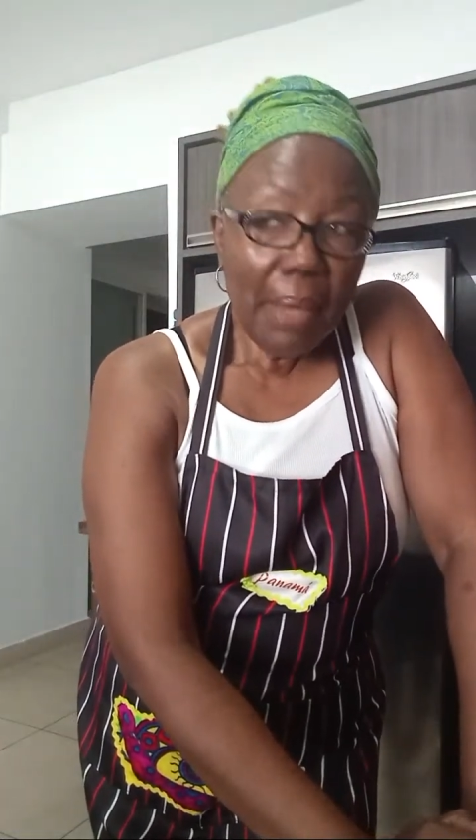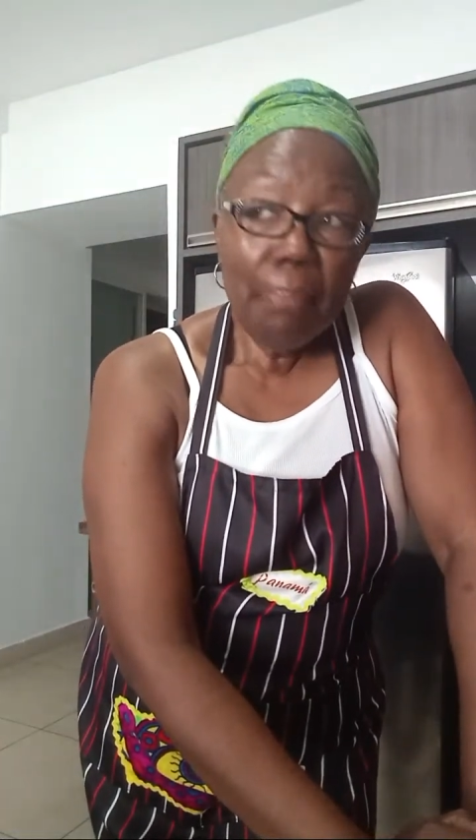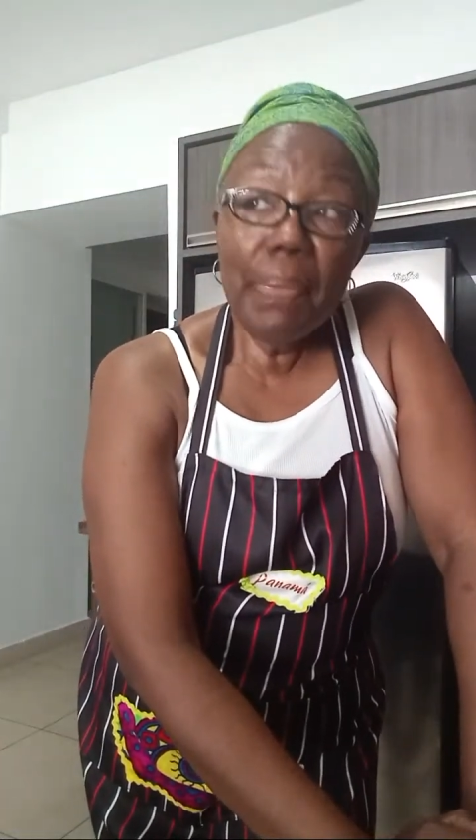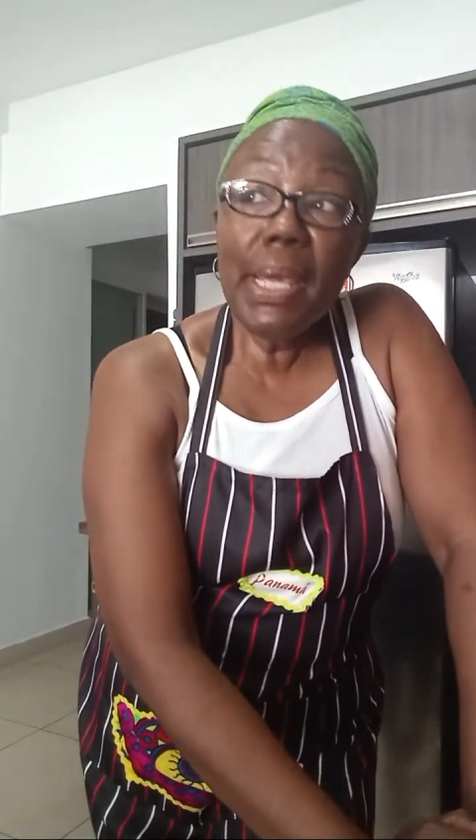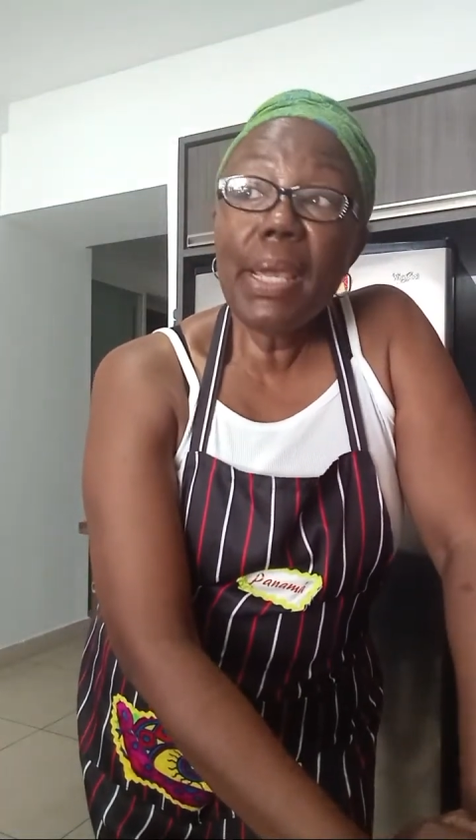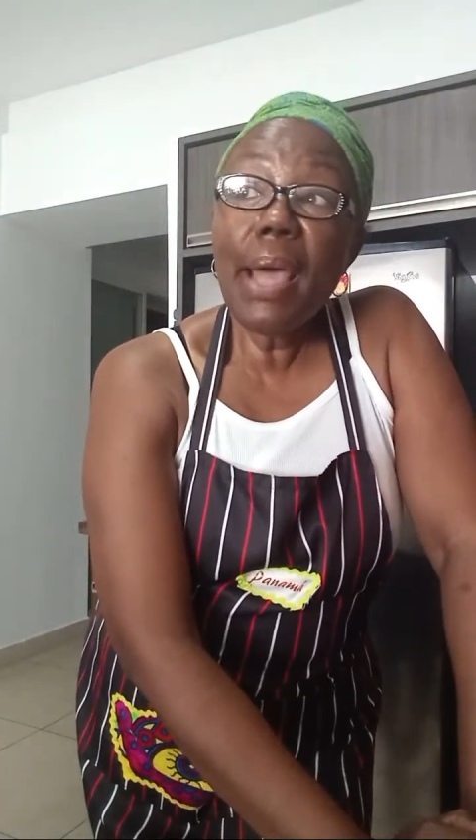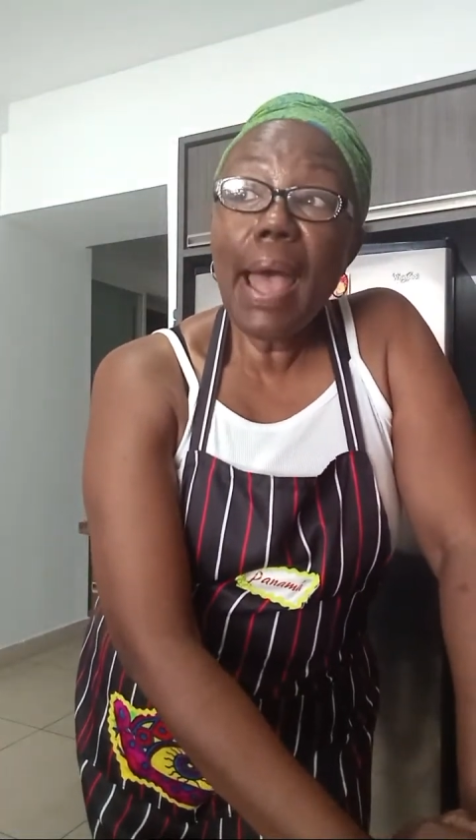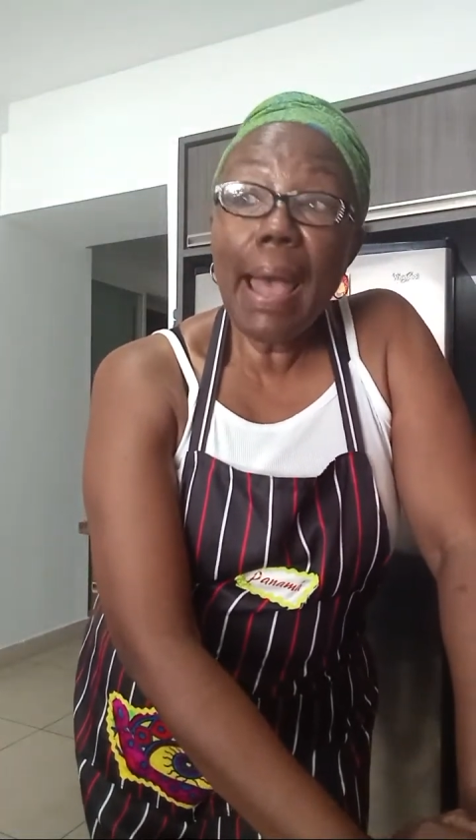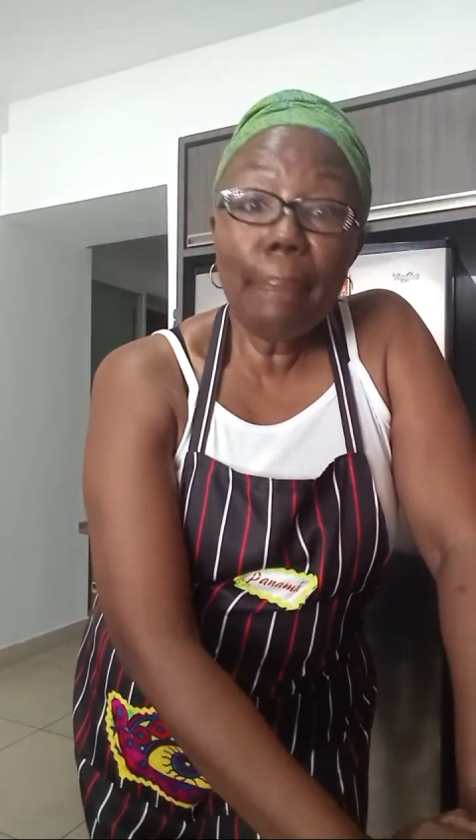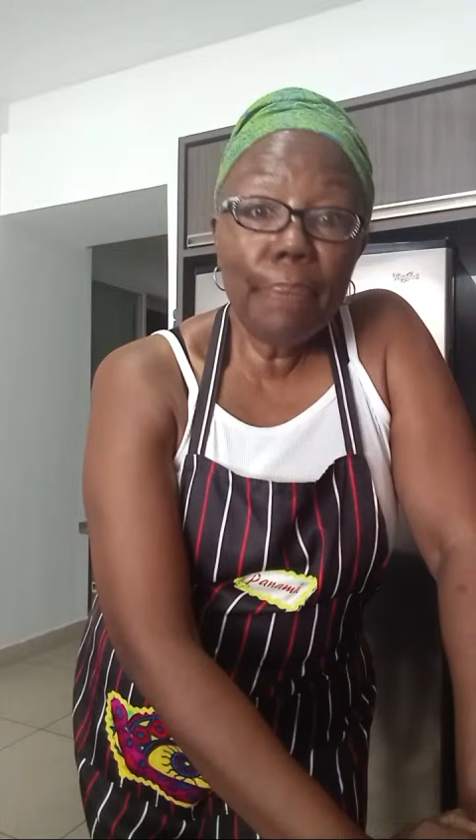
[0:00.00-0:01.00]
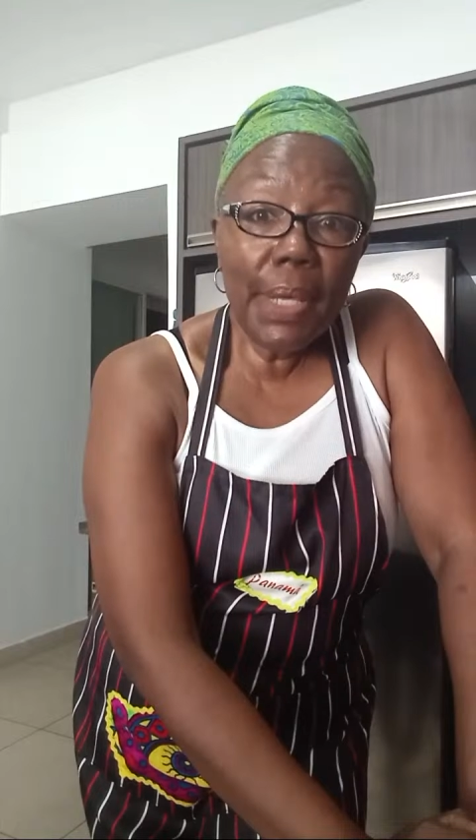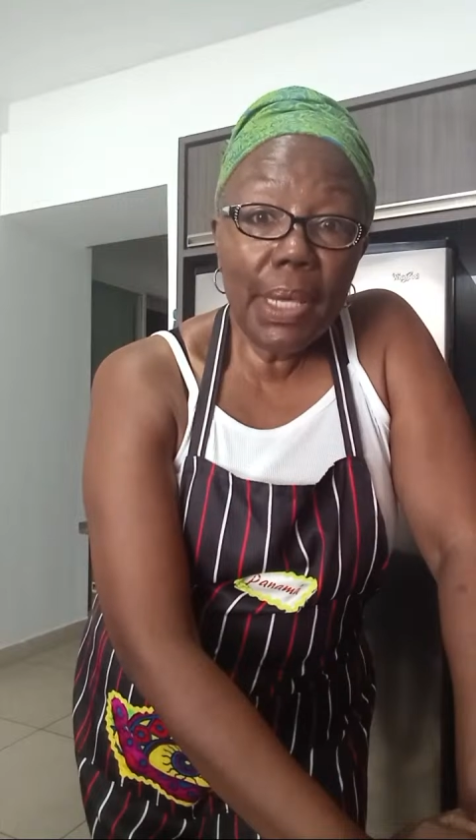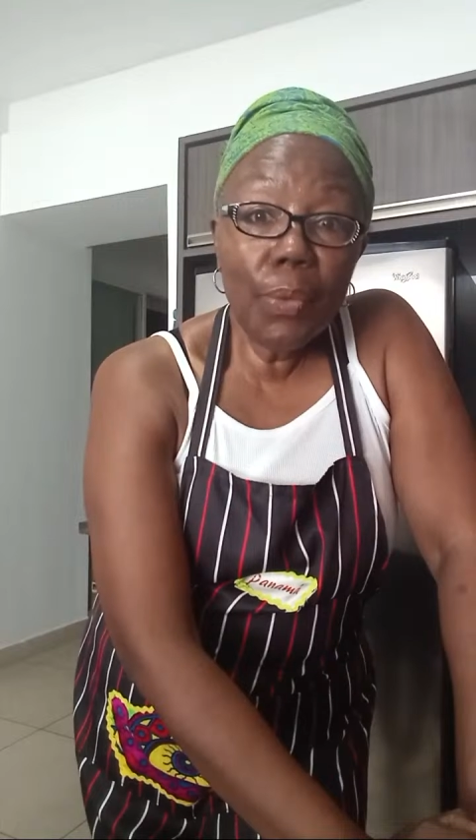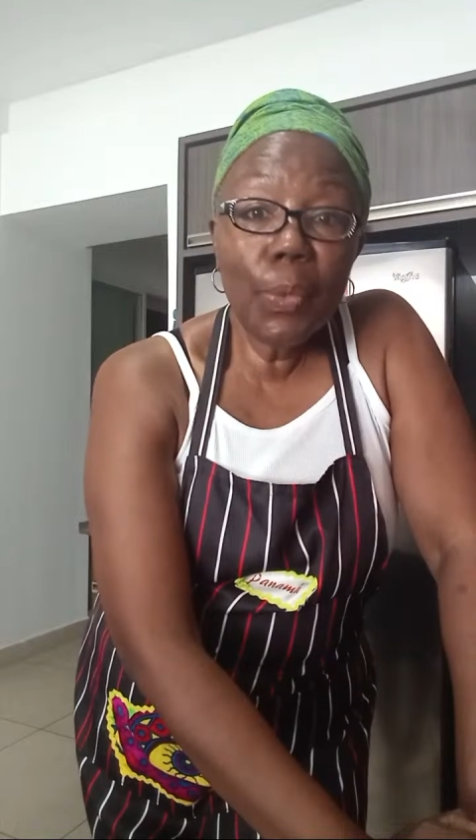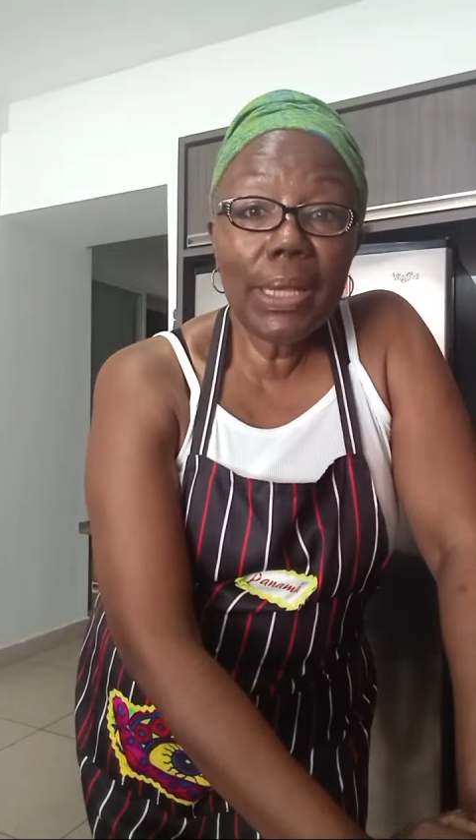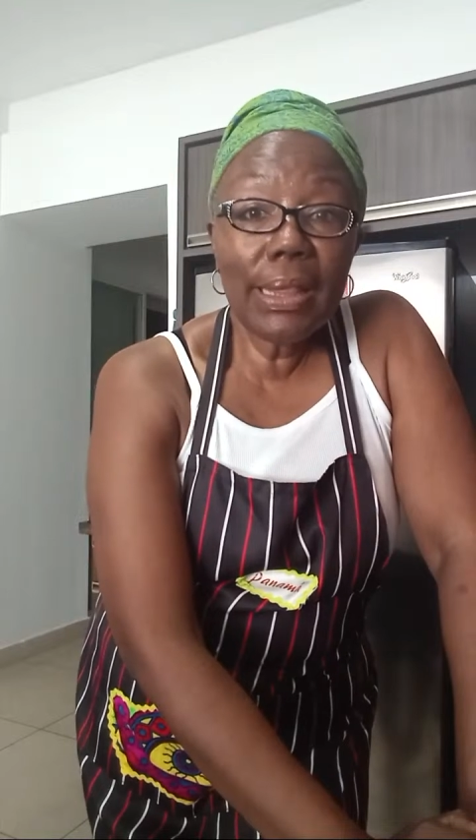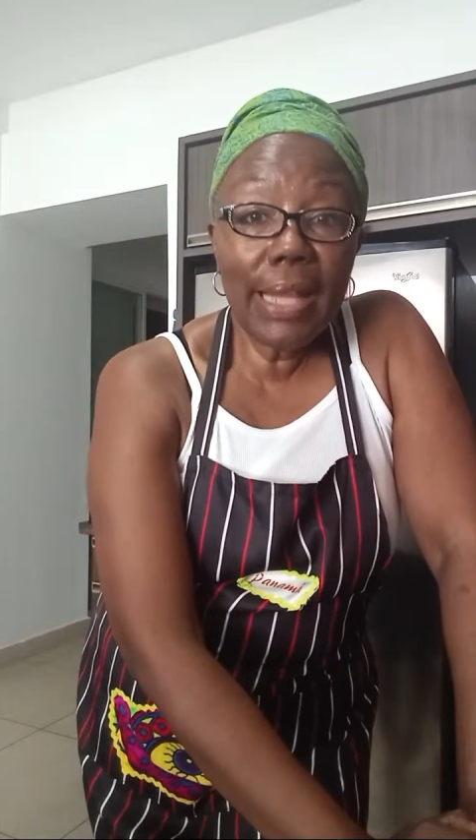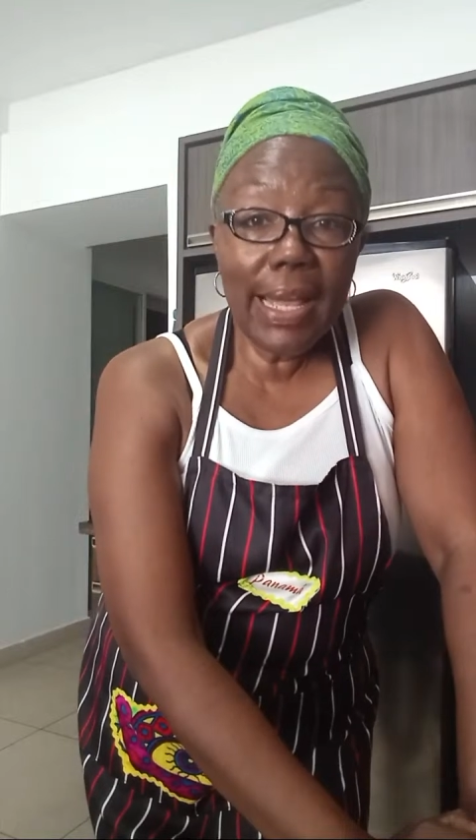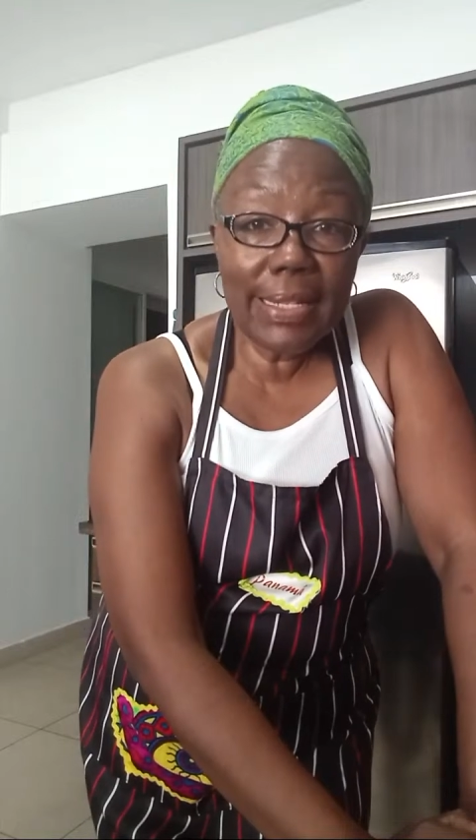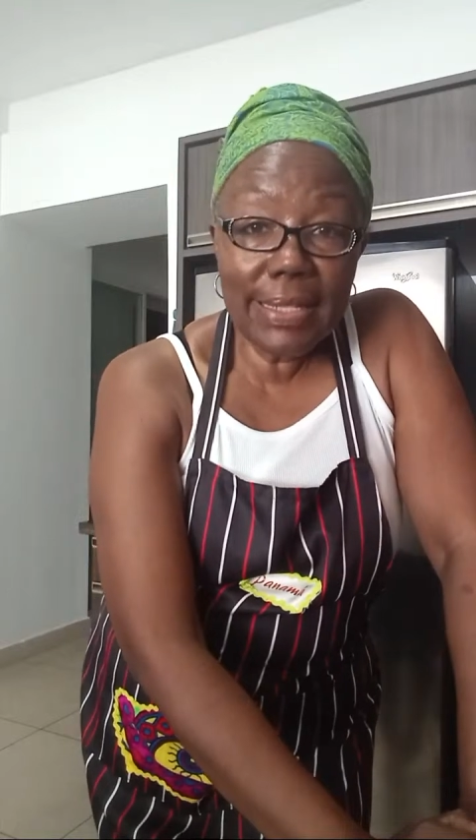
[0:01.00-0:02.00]
Be happy with
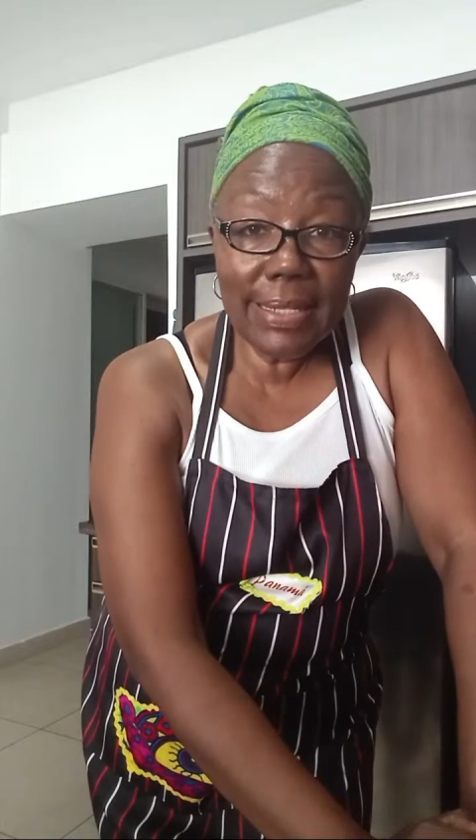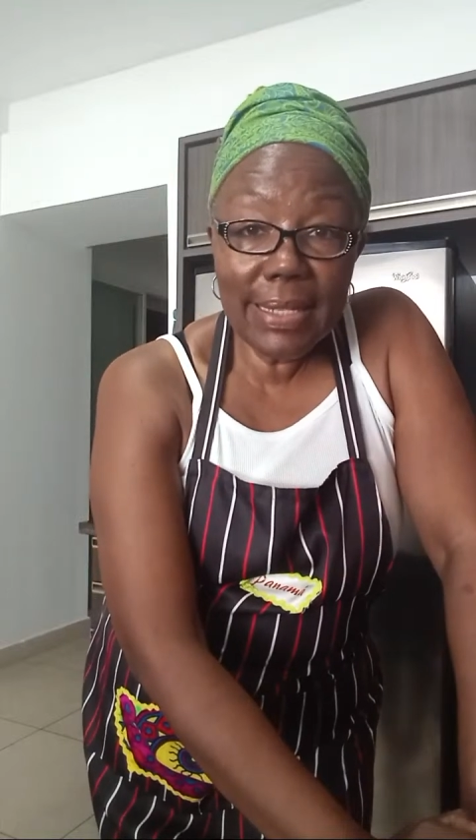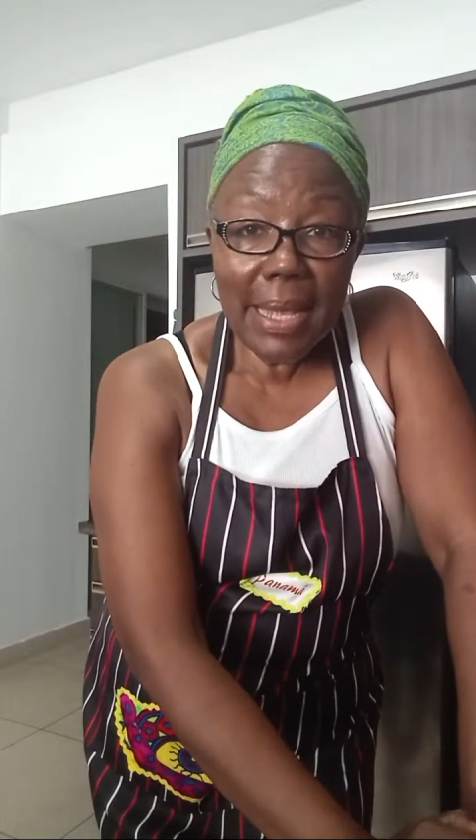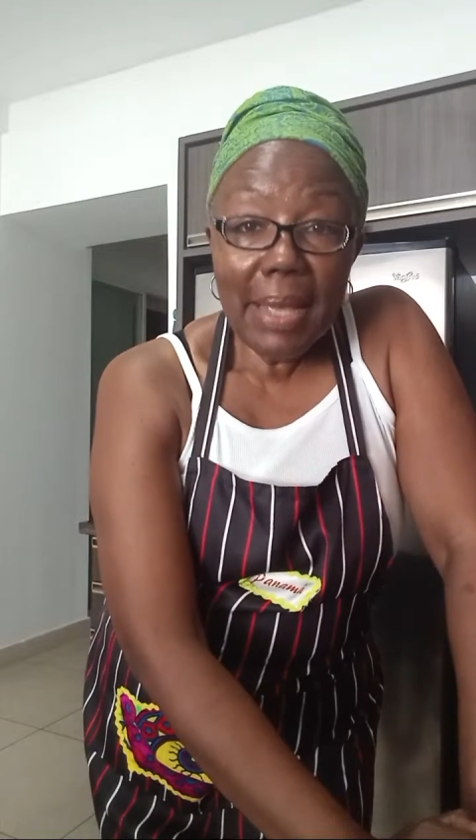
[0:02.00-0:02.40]
less.